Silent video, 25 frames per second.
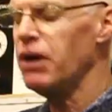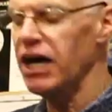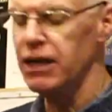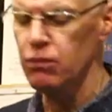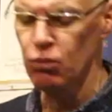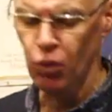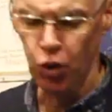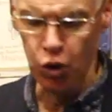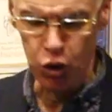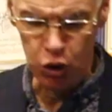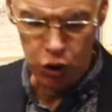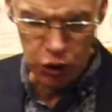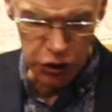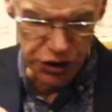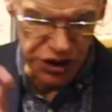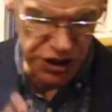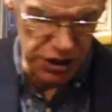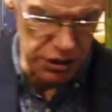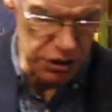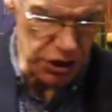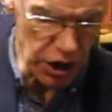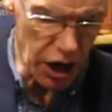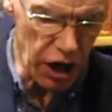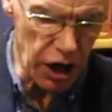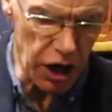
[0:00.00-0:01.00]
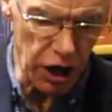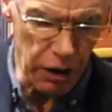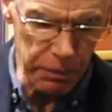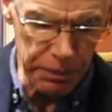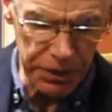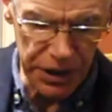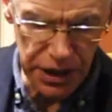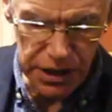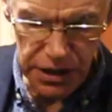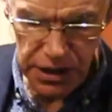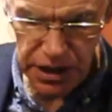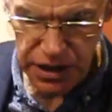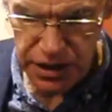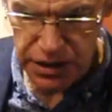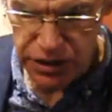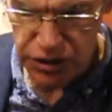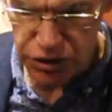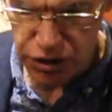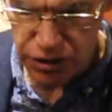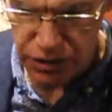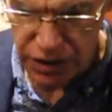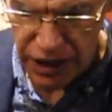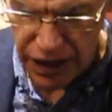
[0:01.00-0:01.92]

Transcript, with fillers: by walls and carpets and,